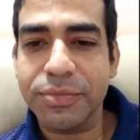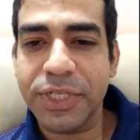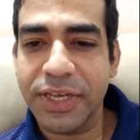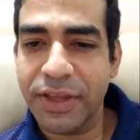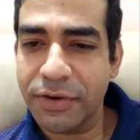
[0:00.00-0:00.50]

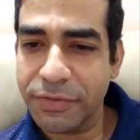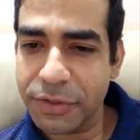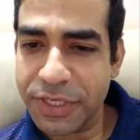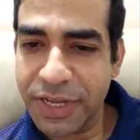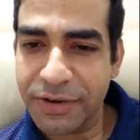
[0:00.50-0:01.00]
take care of
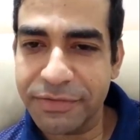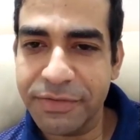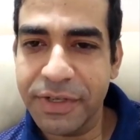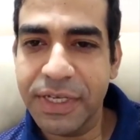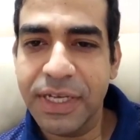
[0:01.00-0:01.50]
yourself,
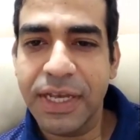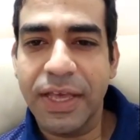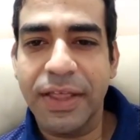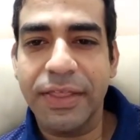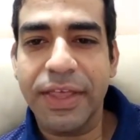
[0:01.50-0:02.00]

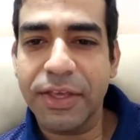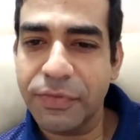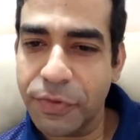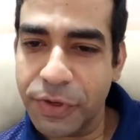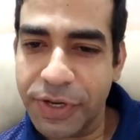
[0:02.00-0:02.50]
and thank you
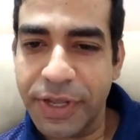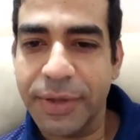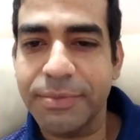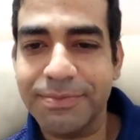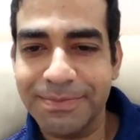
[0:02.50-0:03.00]
for your
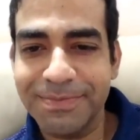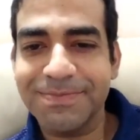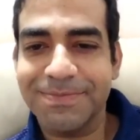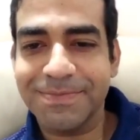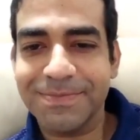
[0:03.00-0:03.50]

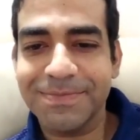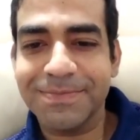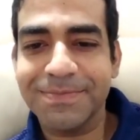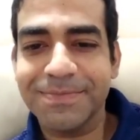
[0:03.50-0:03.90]
time.